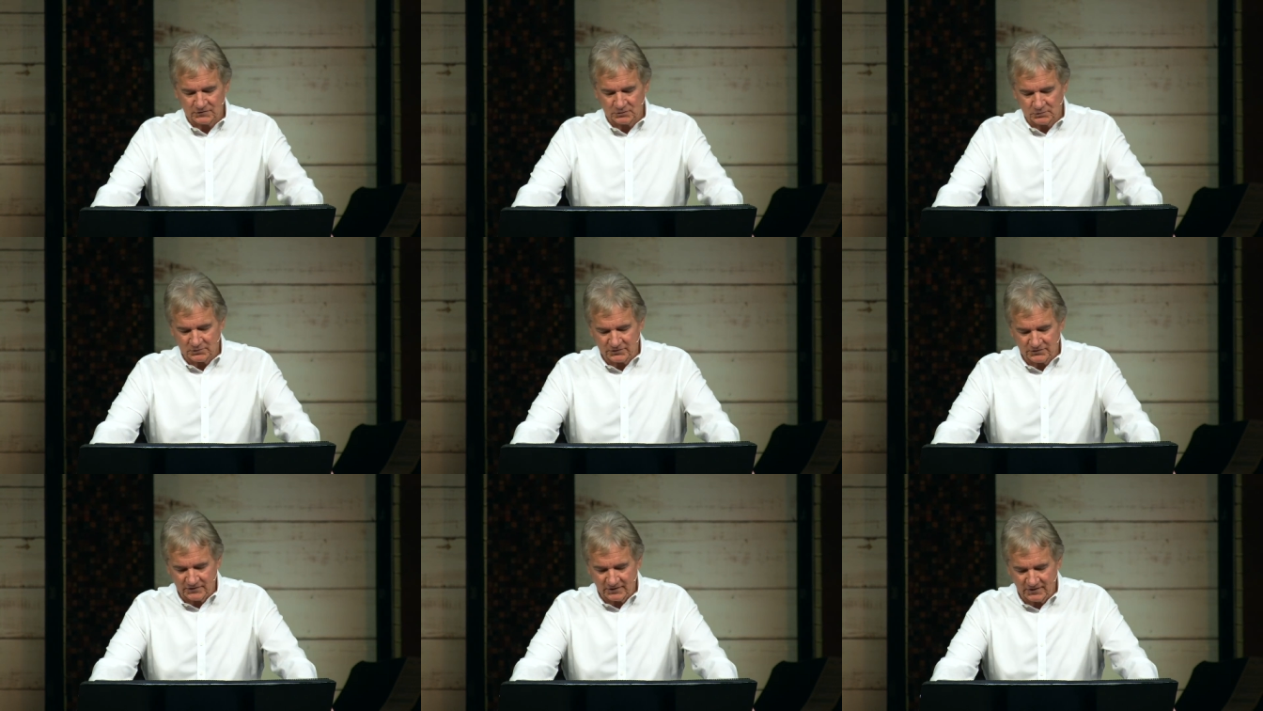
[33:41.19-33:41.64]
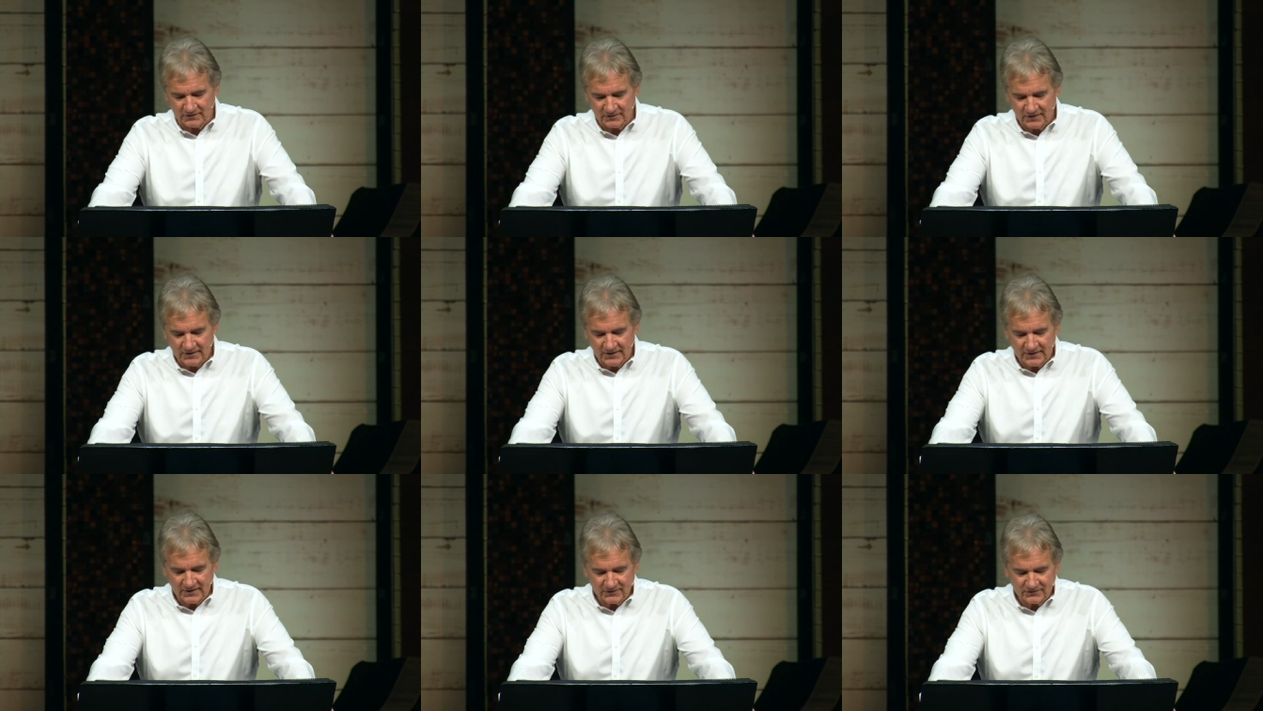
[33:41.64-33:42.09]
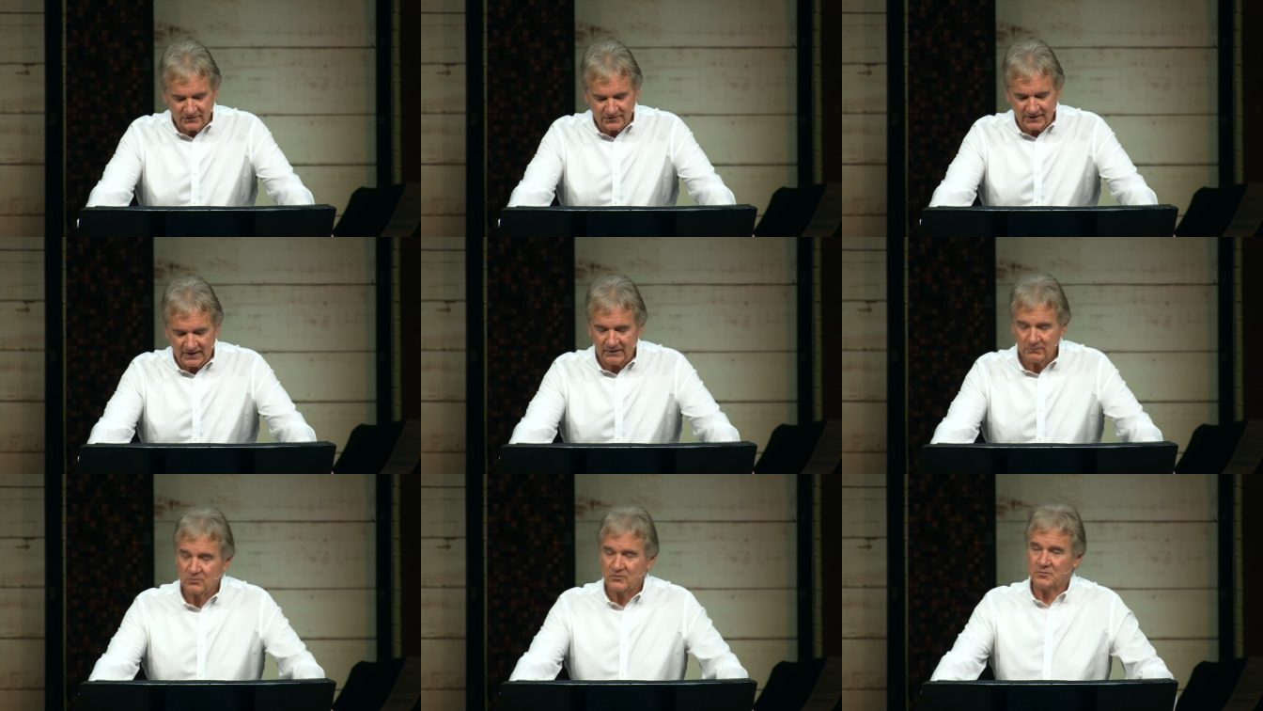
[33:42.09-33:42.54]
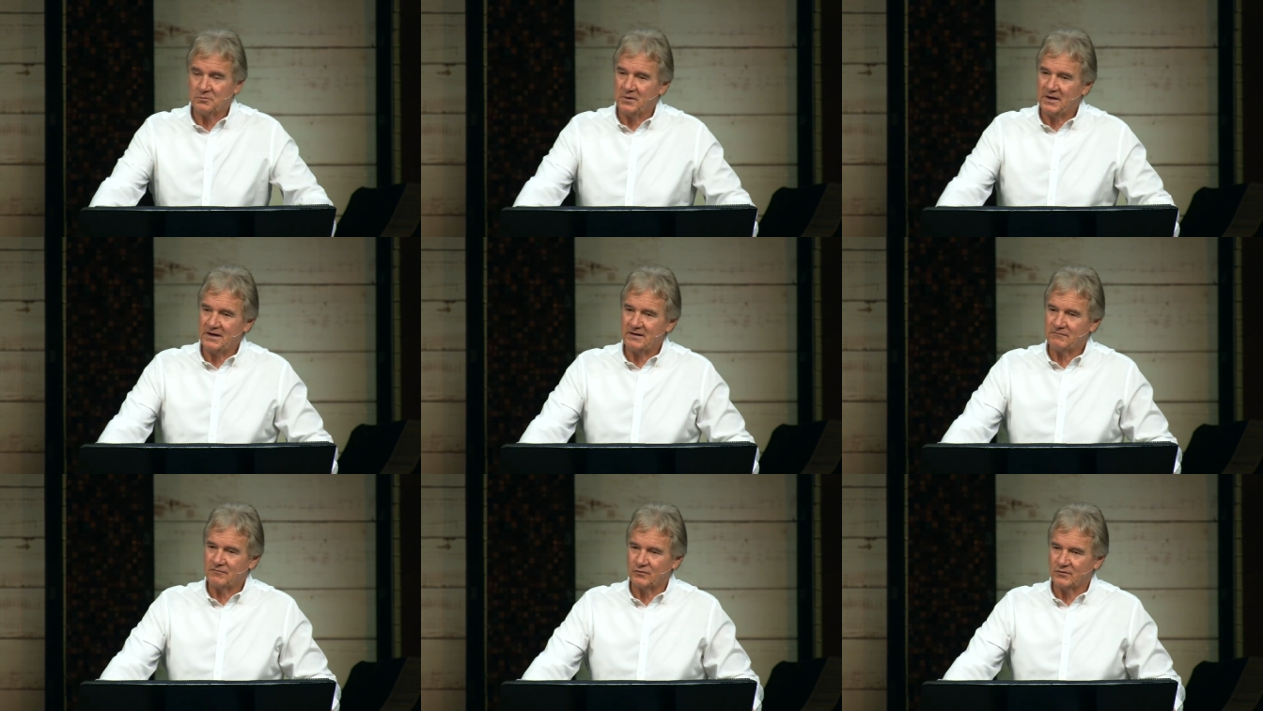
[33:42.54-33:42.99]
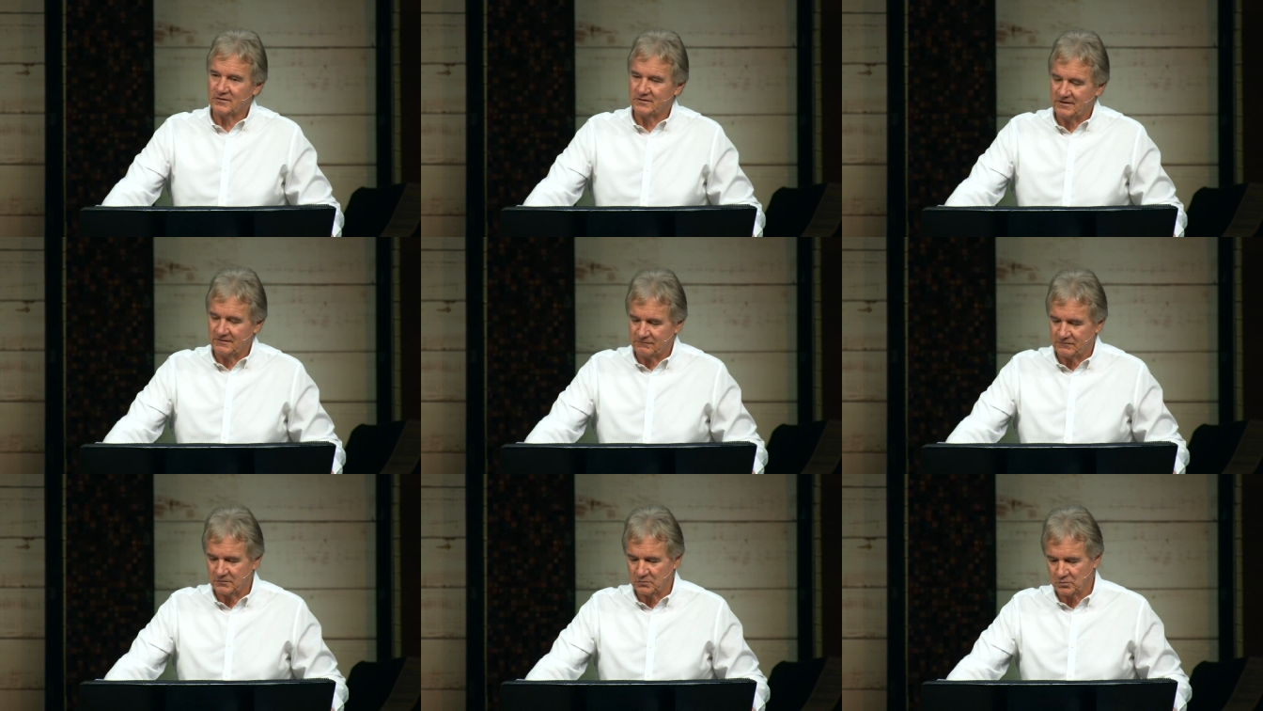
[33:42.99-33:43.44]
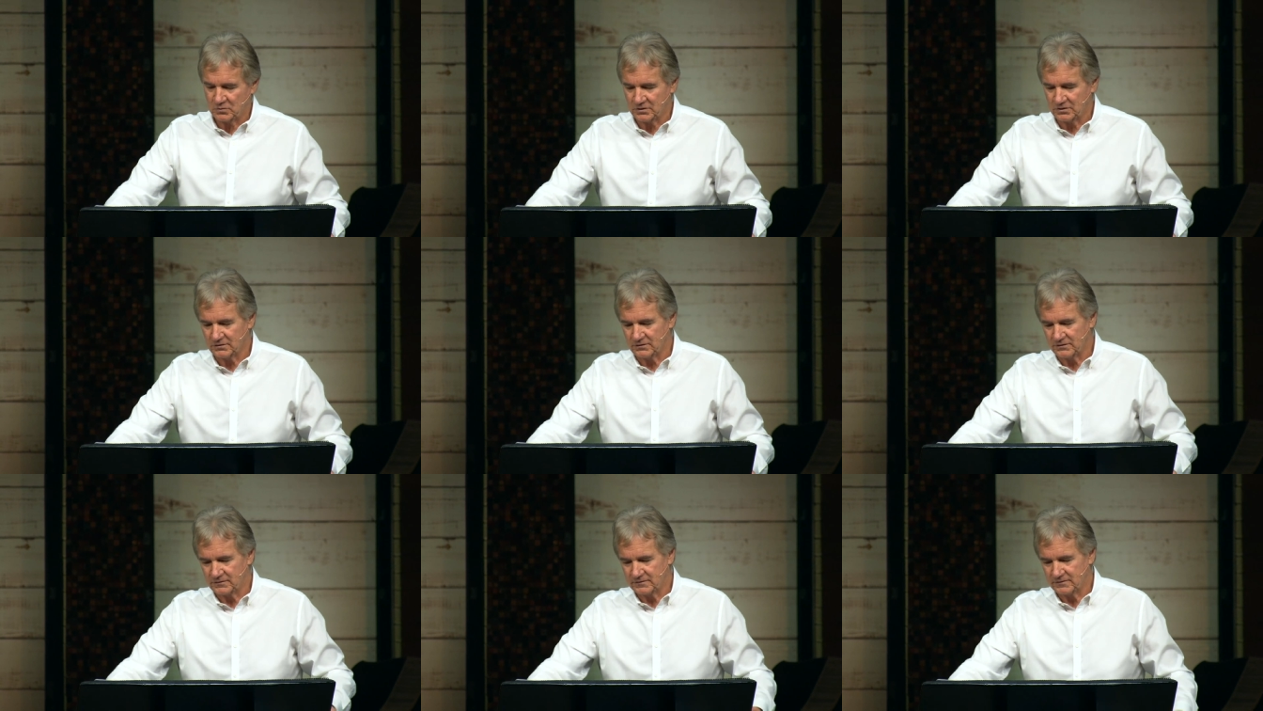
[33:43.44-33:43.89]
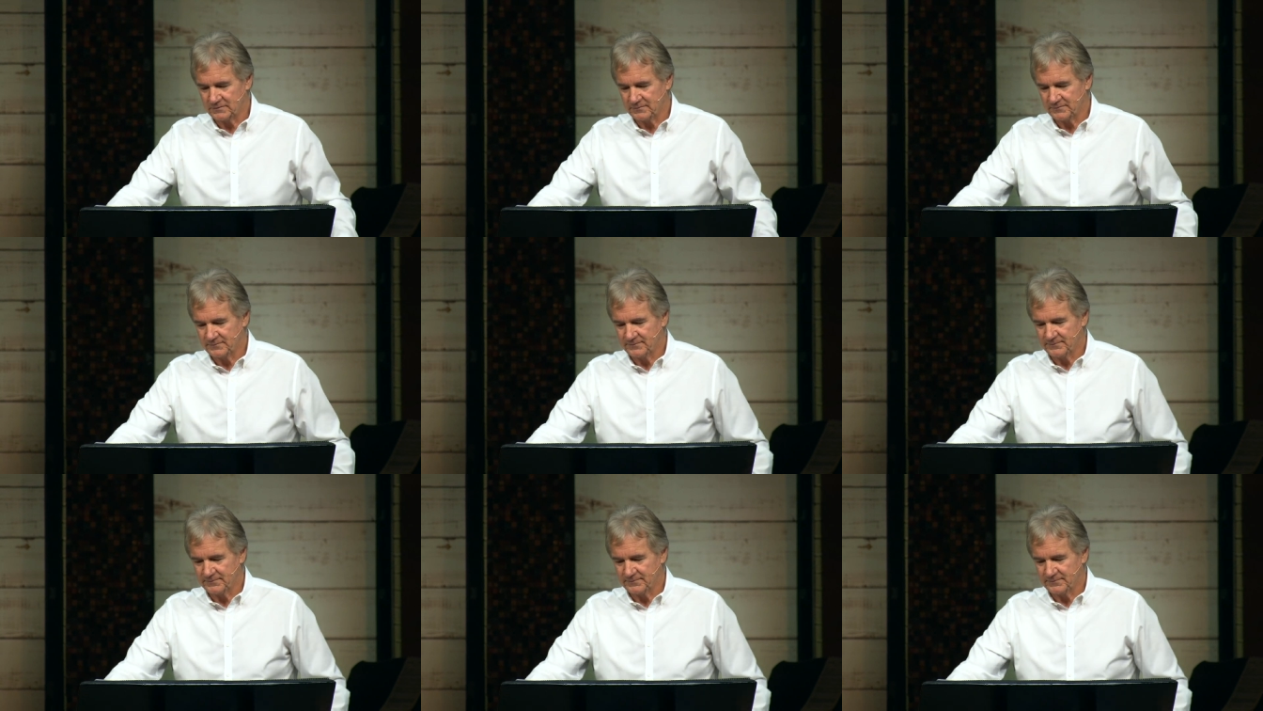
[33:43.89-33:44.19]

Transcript: Lewis says, is that I was made for a different world